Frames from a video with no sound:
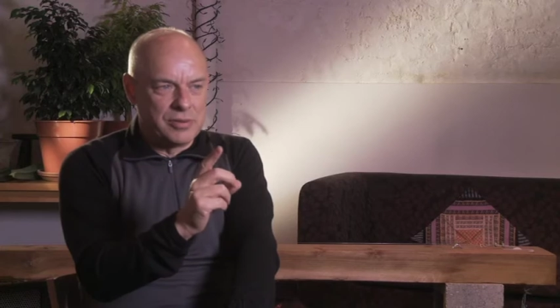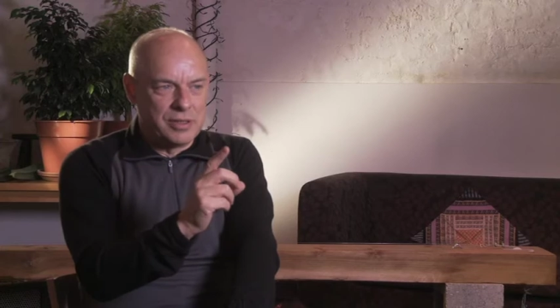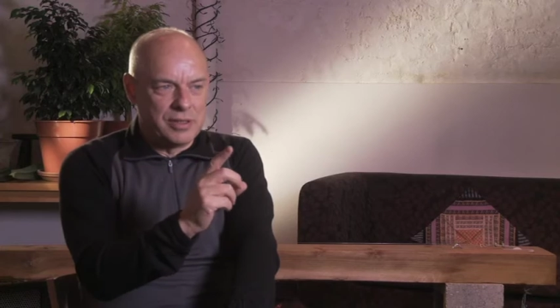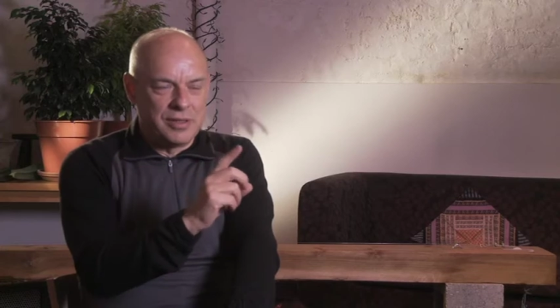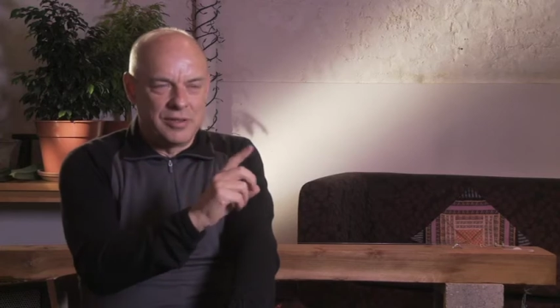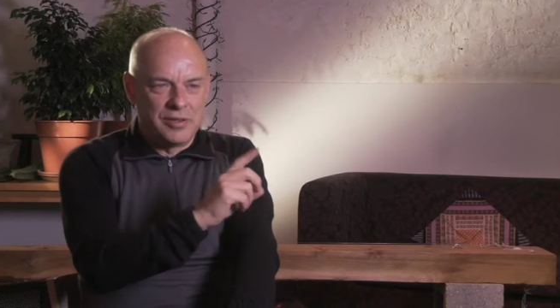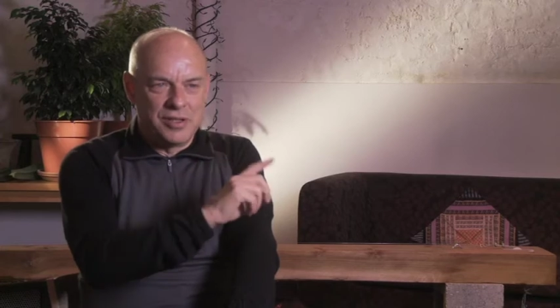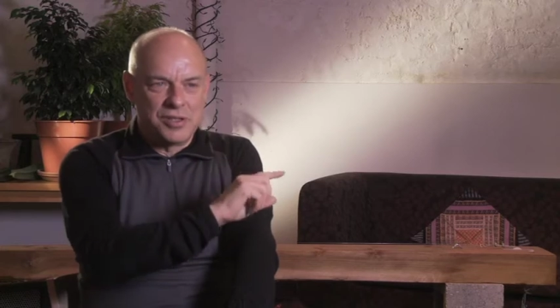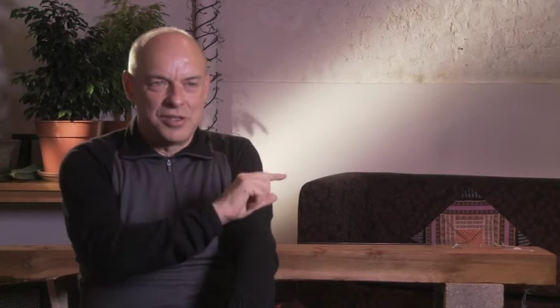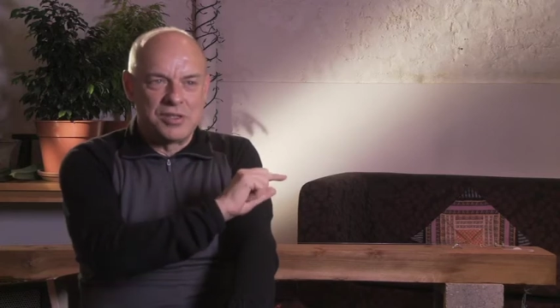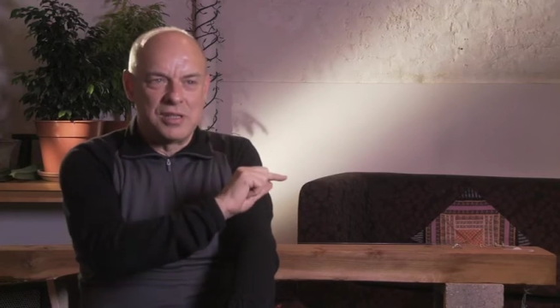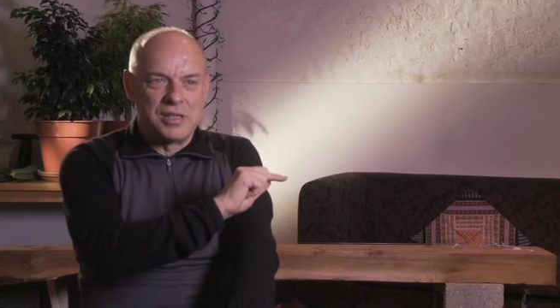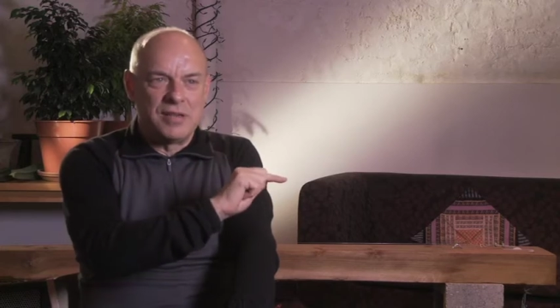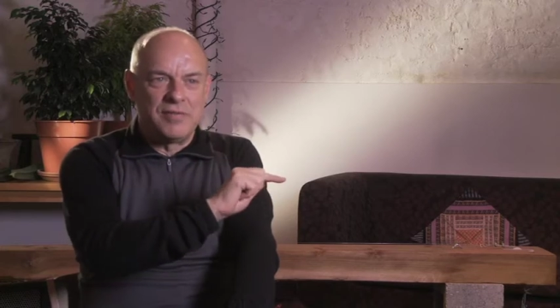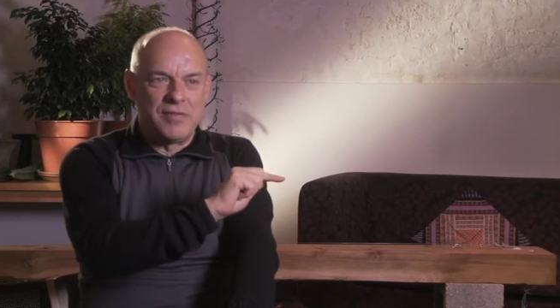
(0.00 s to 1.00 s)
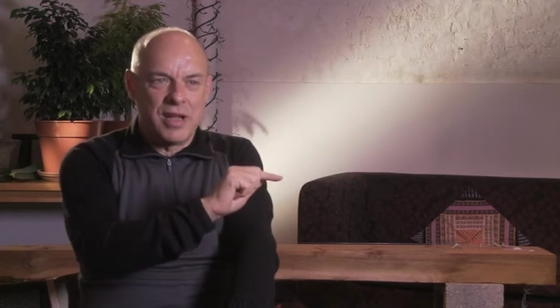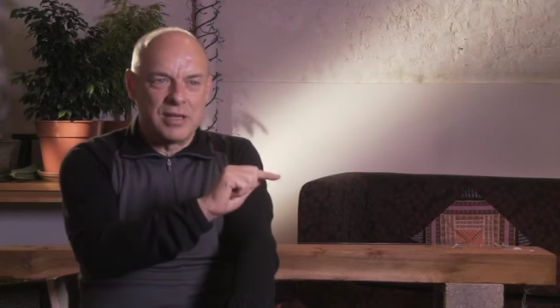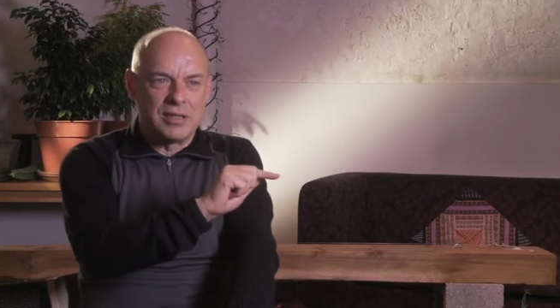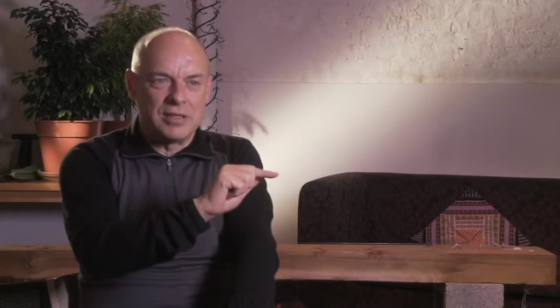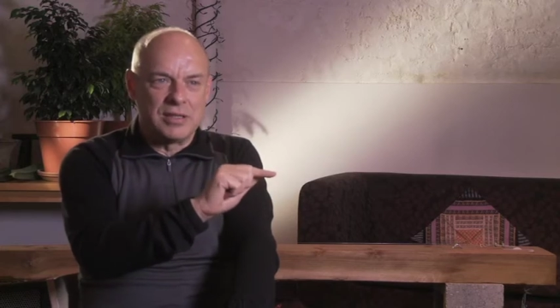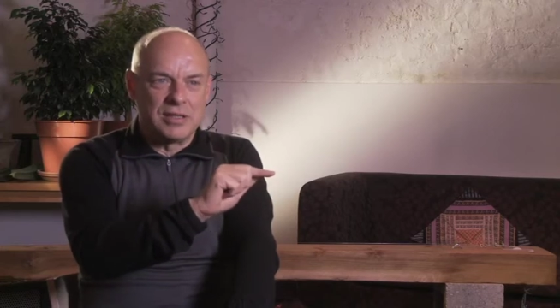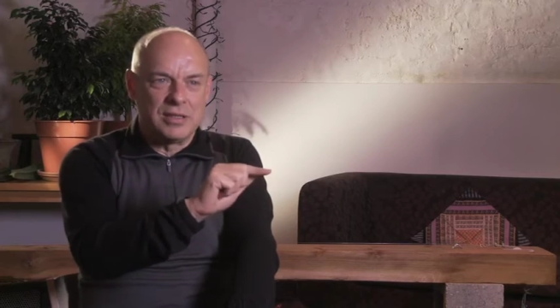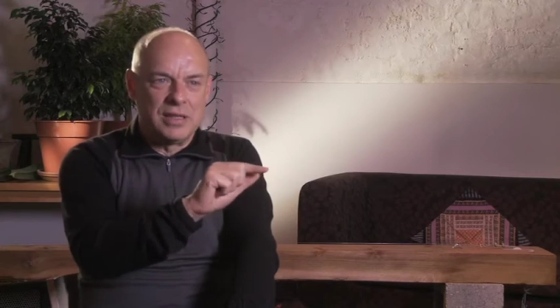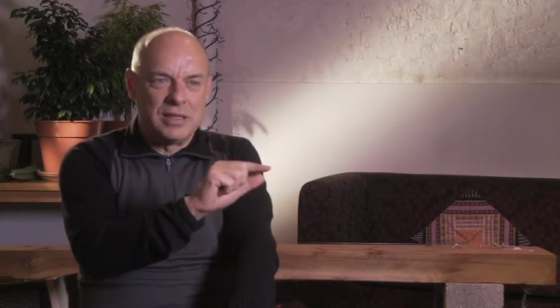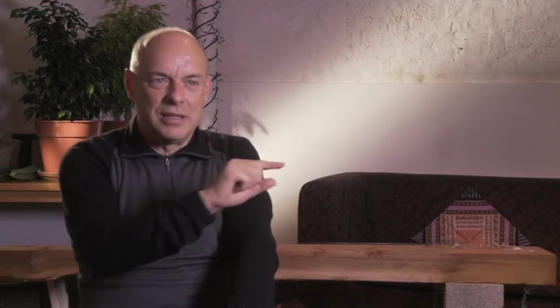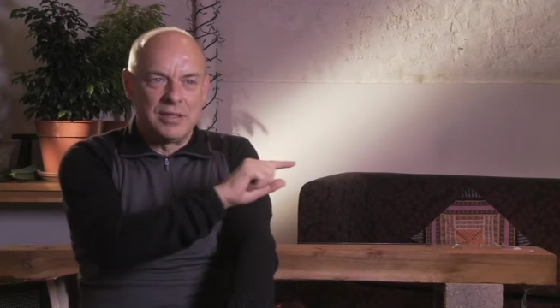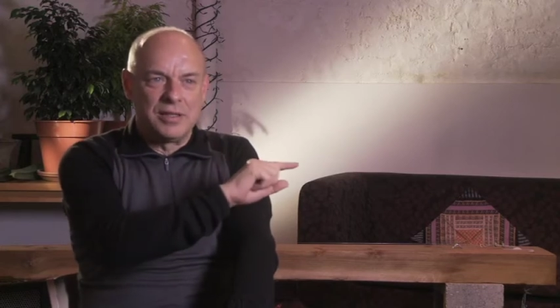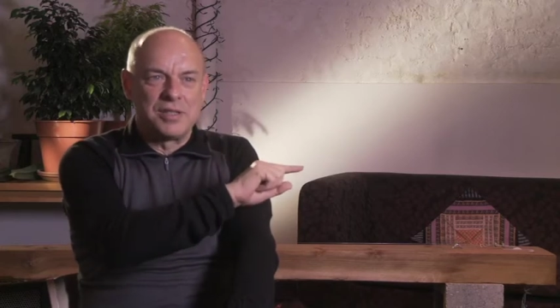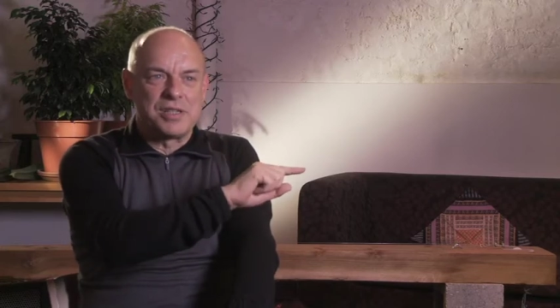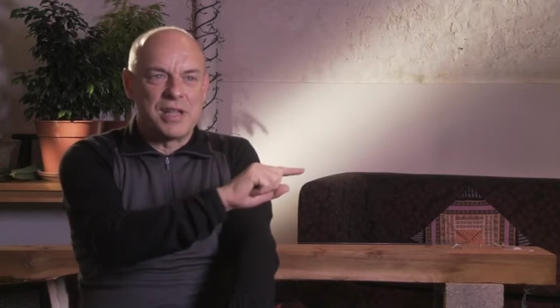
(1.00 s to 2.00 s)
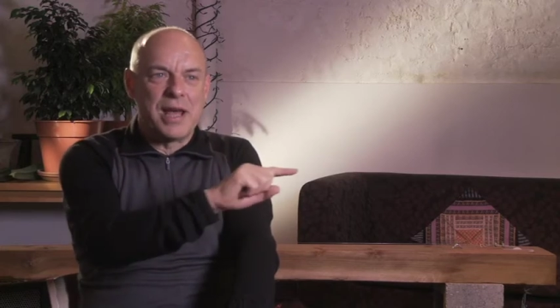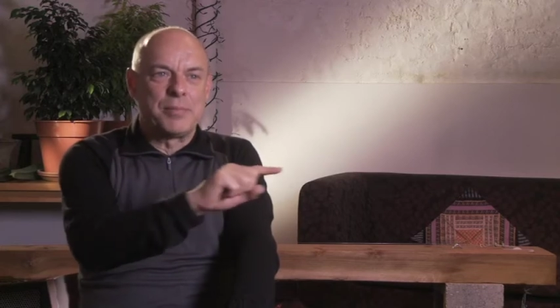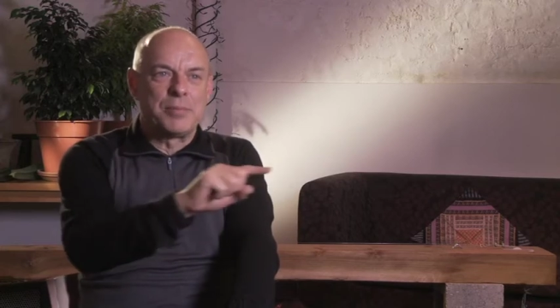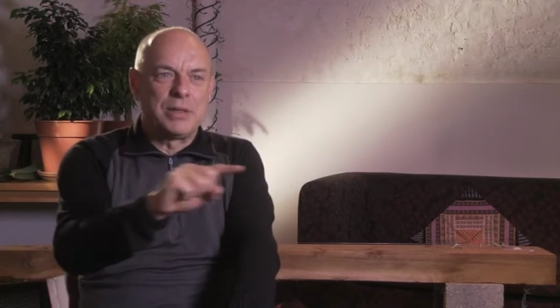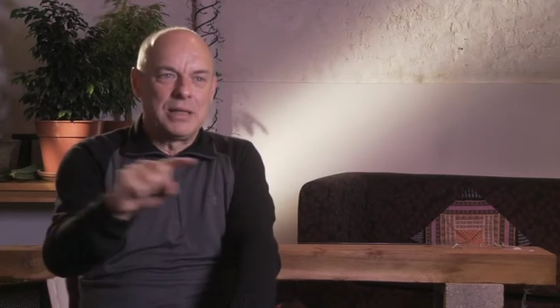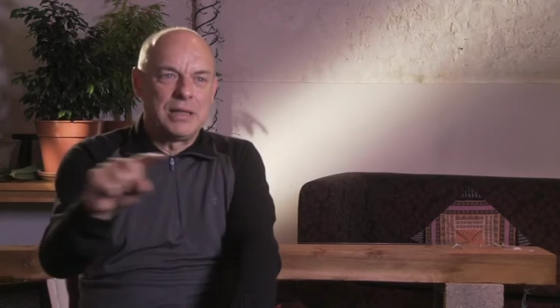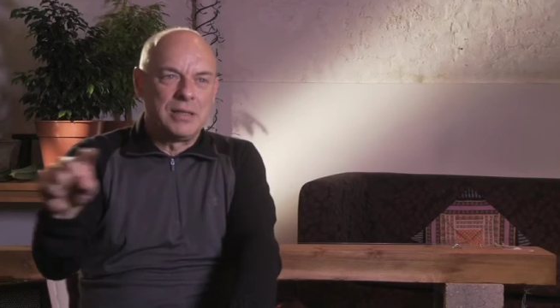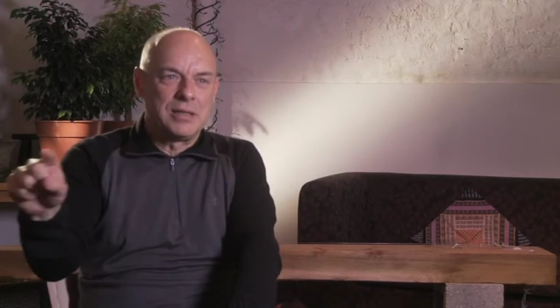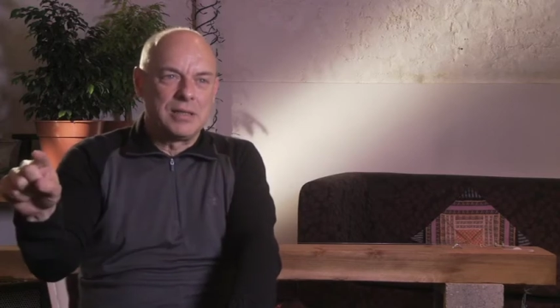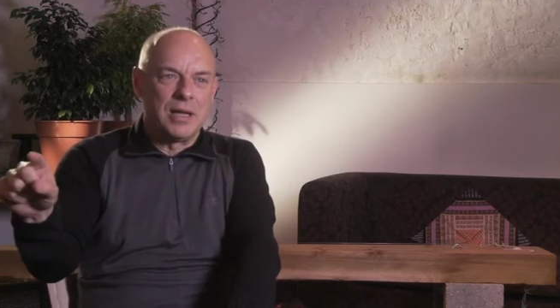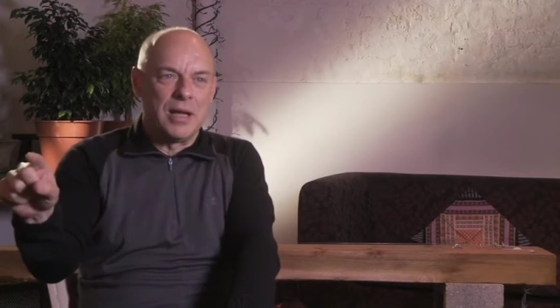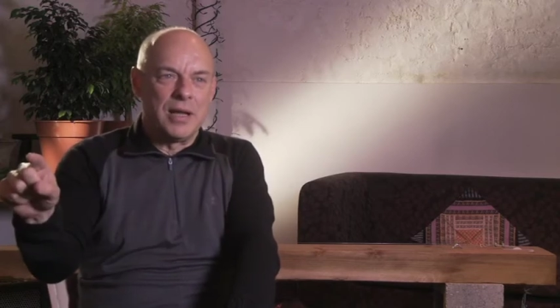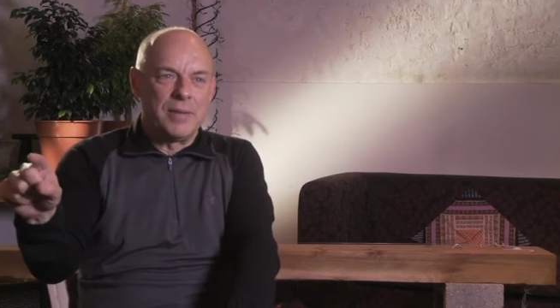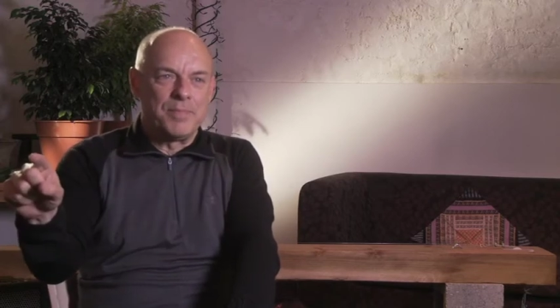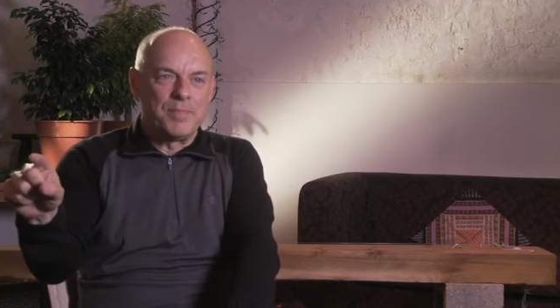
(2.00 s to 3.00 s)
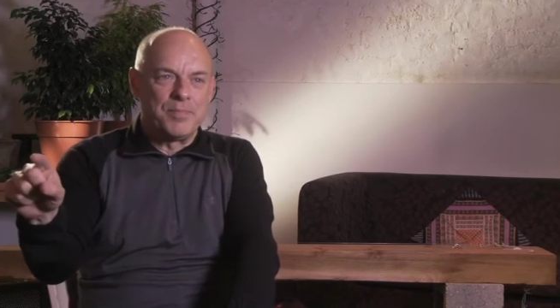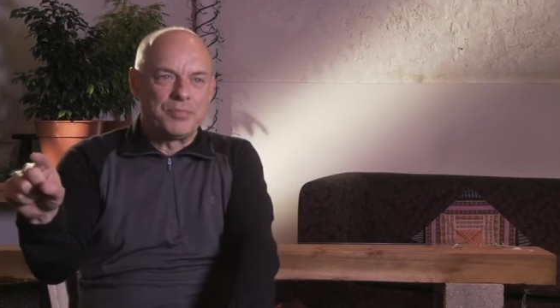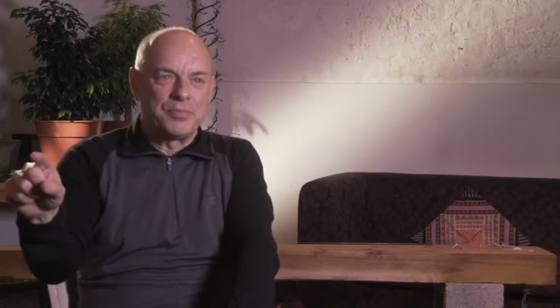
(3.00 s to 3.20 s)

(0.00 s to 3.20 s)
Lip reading: that this is an event that is happening in time.